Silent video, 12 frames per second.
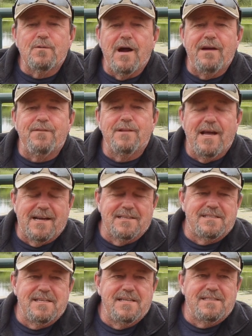a rifle like a
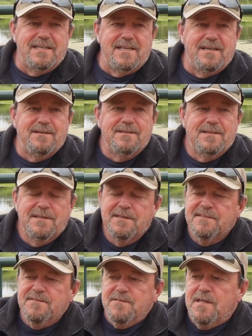CZ,
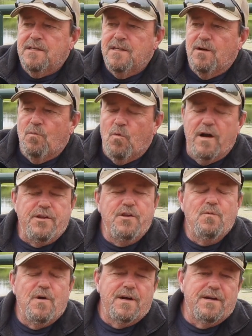what
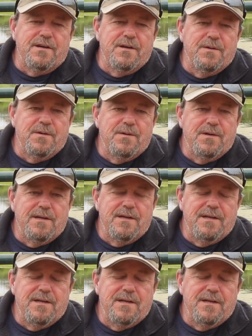you want to do,